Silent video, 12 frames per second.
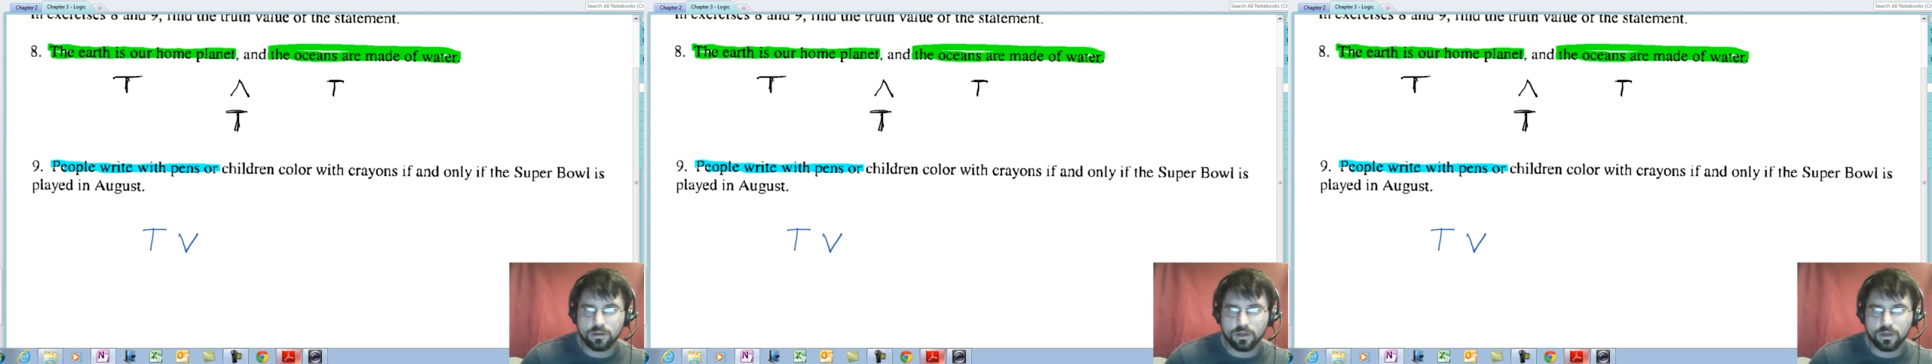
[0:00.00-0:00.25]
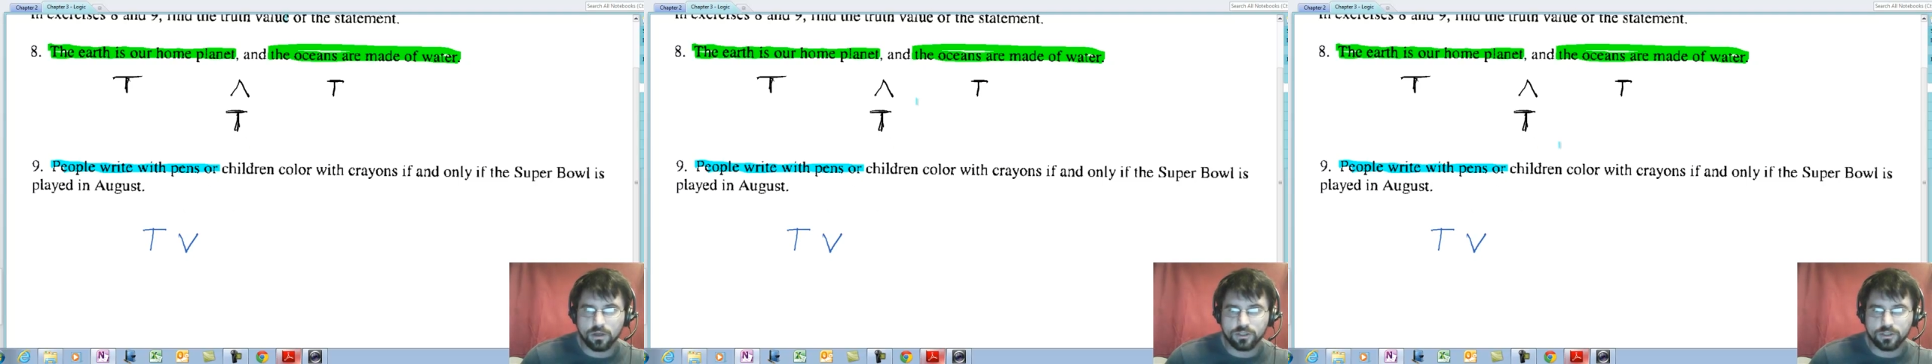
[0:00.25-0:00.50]

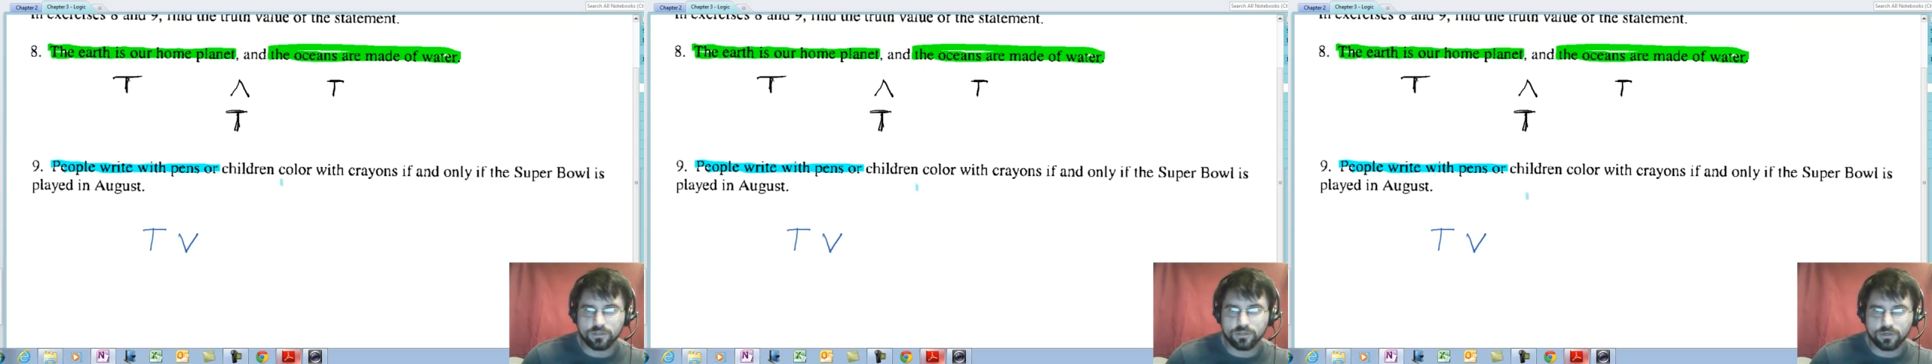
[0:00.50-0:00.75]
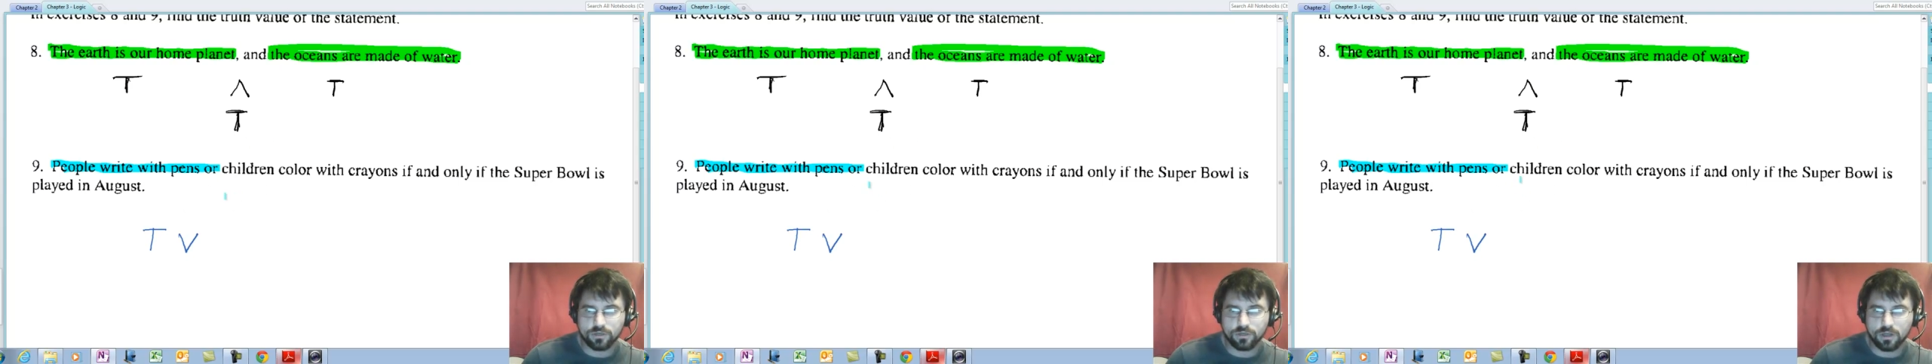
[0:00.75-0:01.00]
uh,
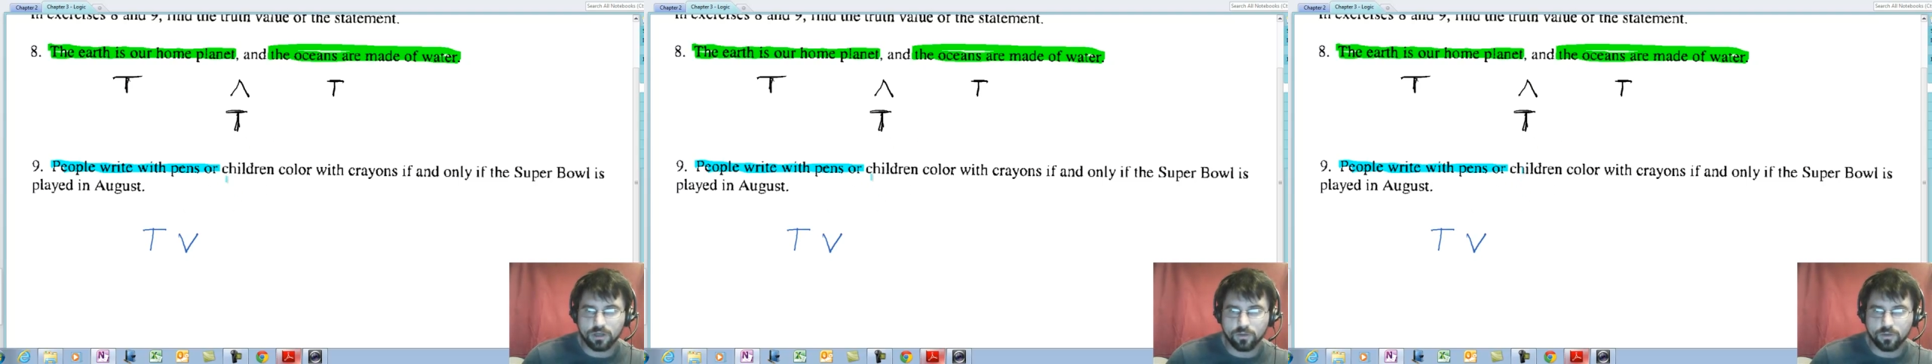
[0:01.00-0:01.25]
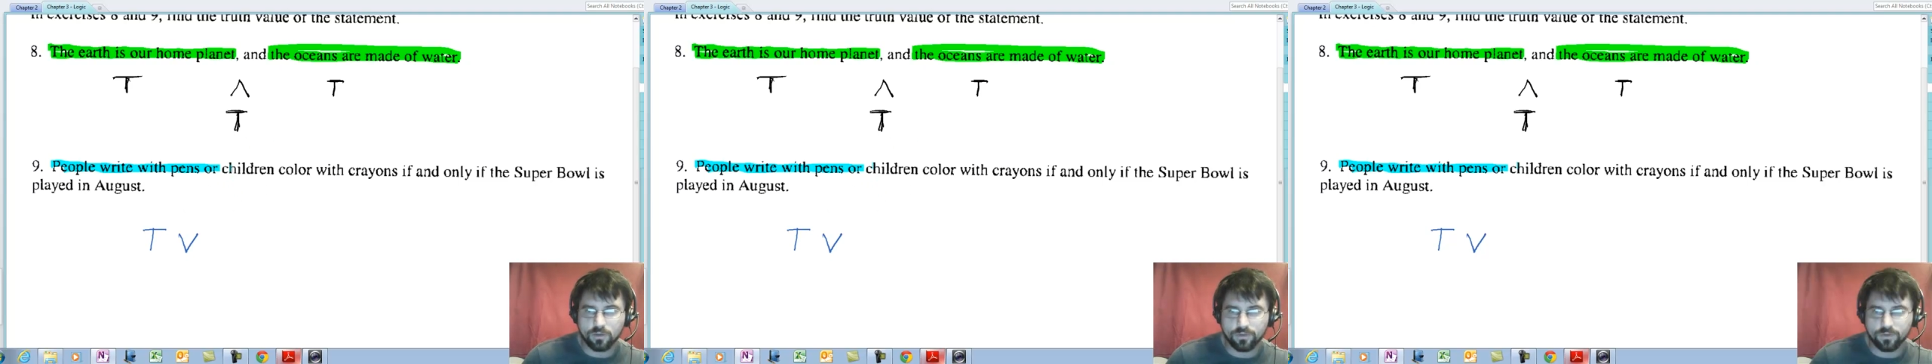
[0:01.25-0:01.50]
children
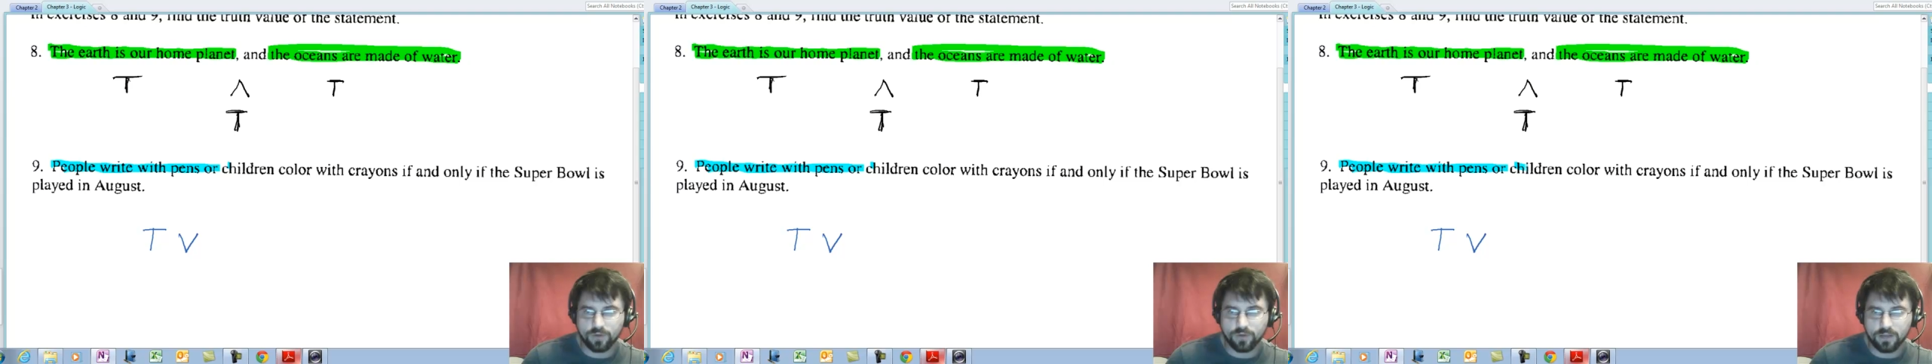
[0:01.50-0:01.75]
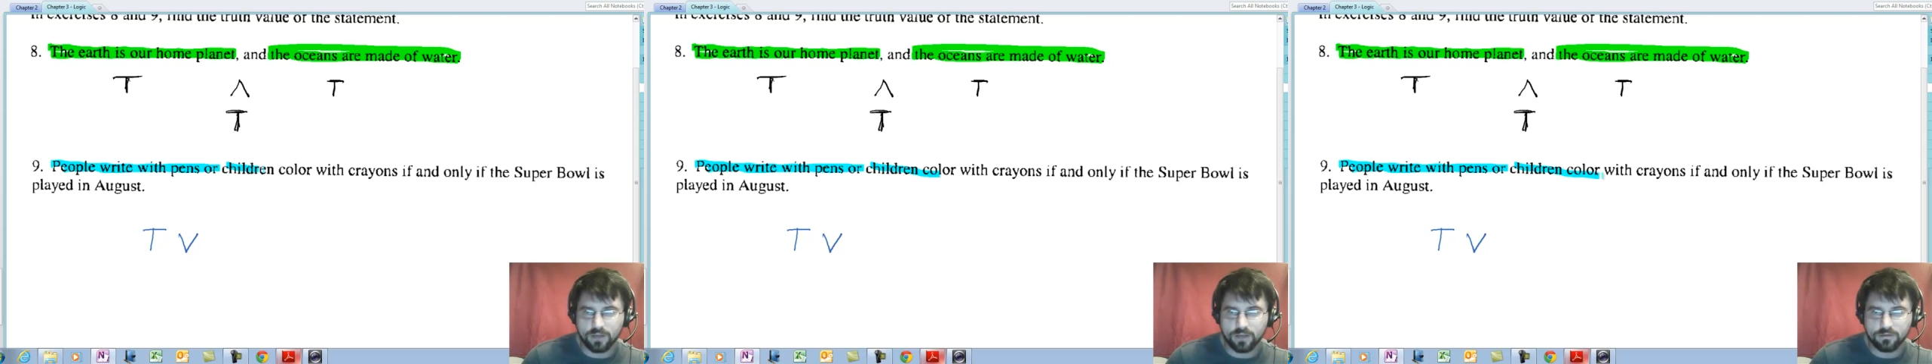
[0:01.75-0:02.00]
color with
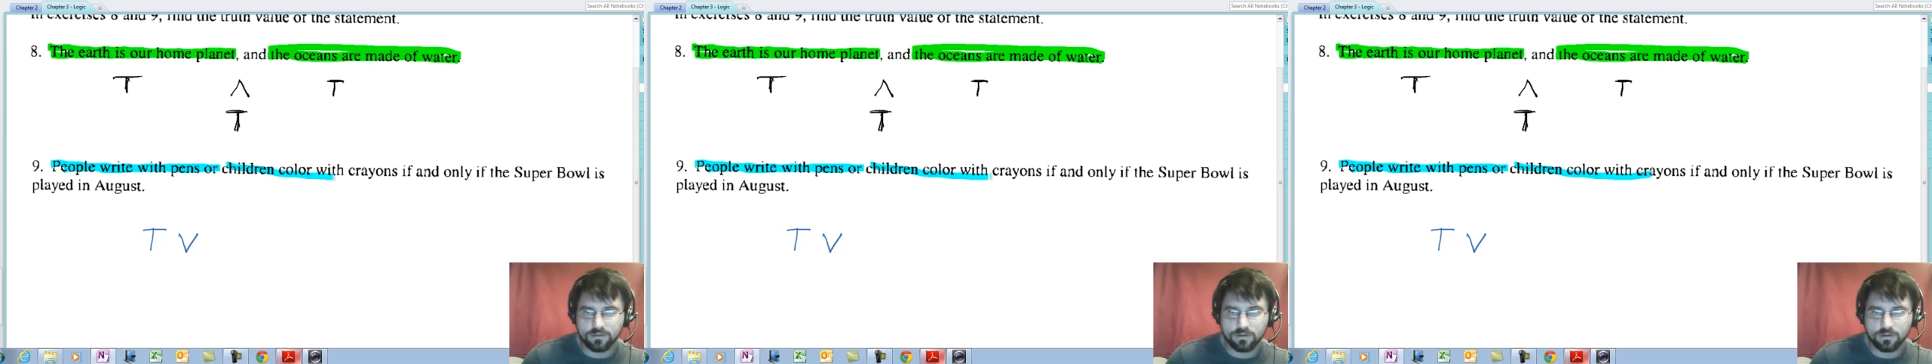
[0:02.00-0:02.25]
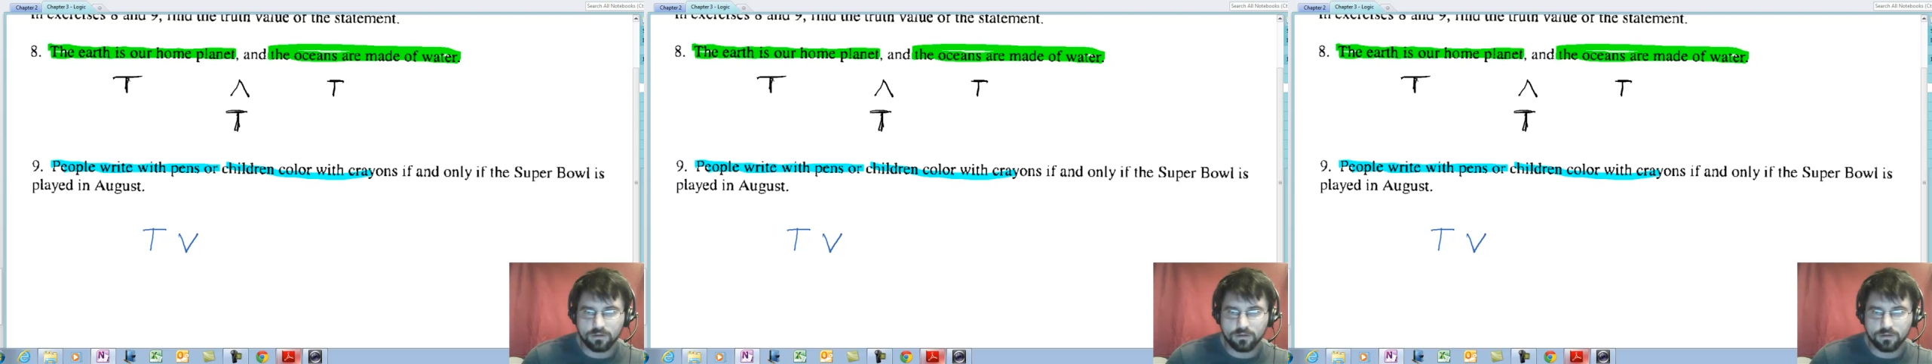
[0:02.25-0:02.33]
crayons.